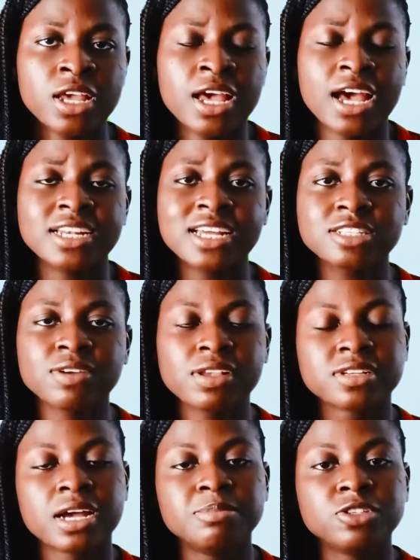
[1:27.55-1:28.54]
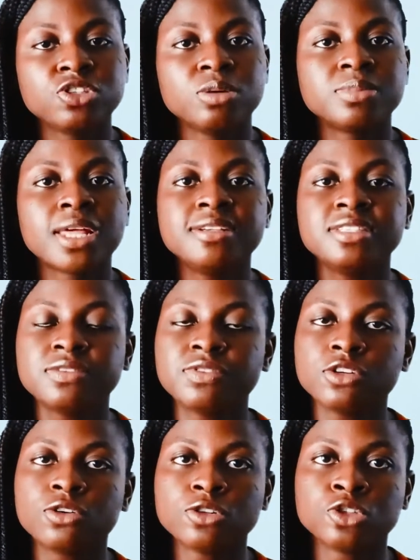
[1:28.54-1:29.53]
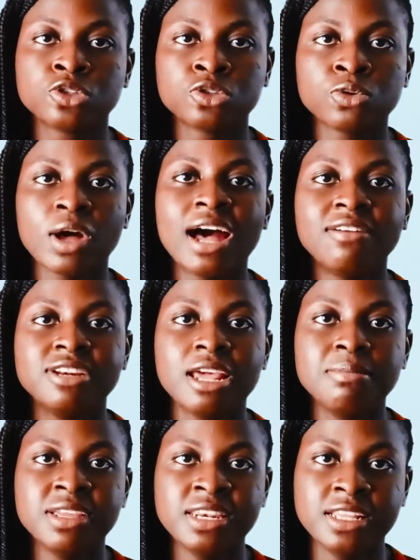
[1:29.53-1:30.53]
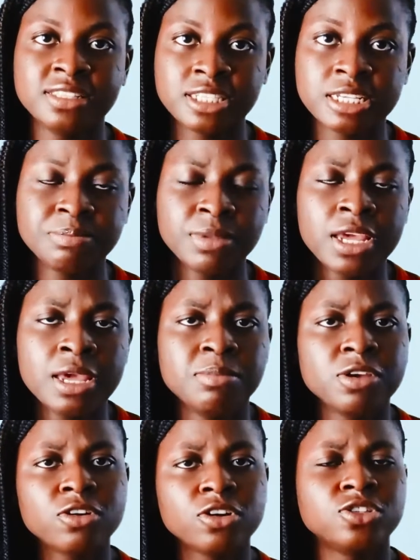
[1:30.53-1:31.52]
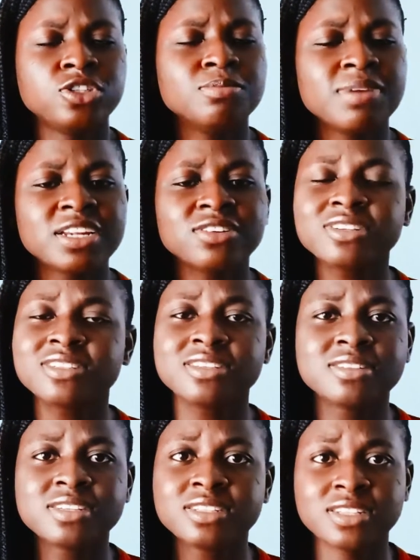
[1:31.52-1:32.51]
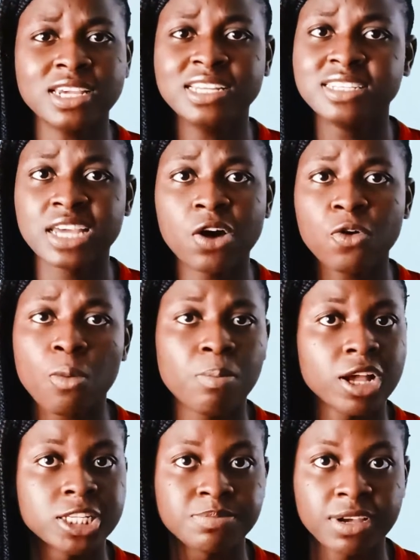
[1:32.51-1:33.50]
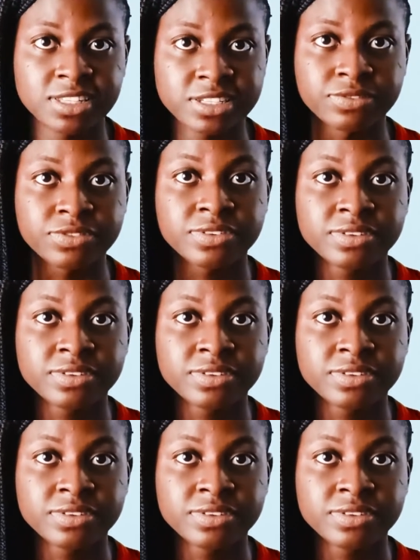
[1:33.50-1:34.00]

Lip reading: and that's why it can be sometimes difficult to have them in a team because you might not see things in their own perspective.